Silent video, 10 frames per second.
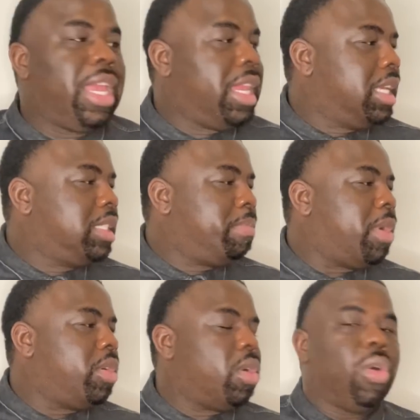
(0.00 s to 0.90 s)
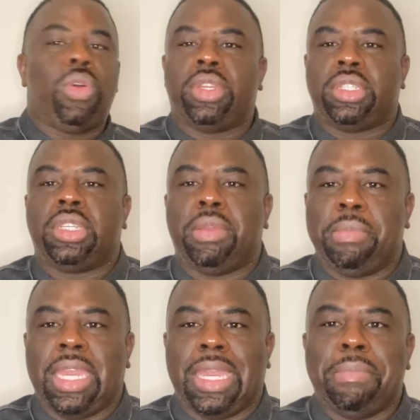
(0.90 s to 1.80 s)
It looks burnt orange to
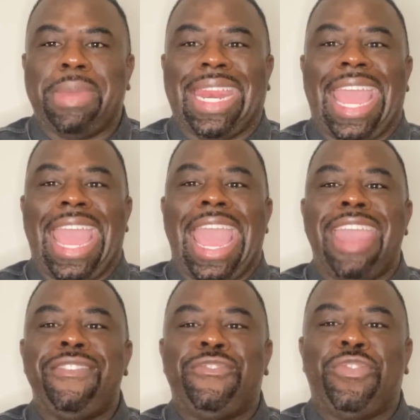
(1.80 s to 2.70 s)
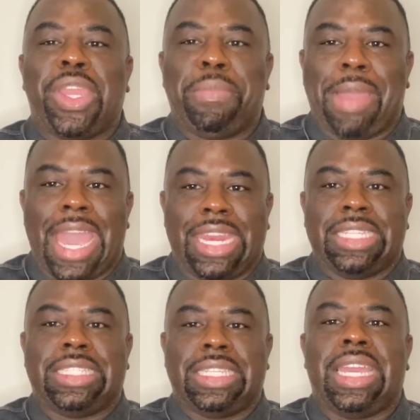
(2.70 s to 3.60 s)
me, but everybody
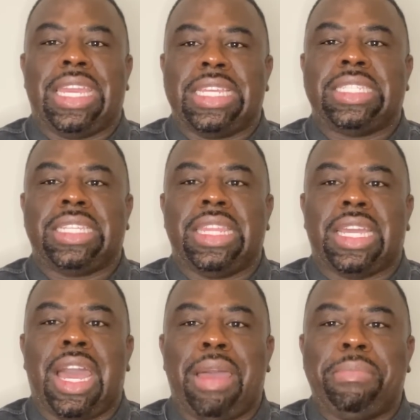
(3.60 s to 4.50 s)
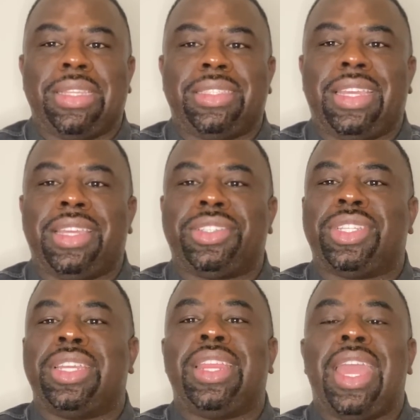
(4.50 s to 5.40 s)
says in the comment
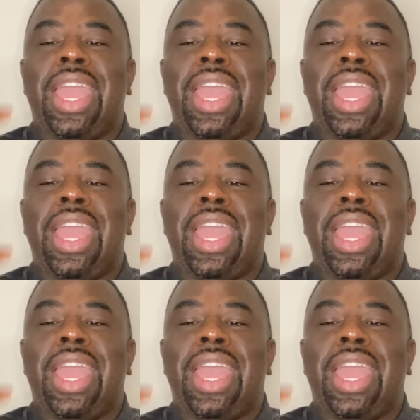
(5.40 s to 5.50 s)
section,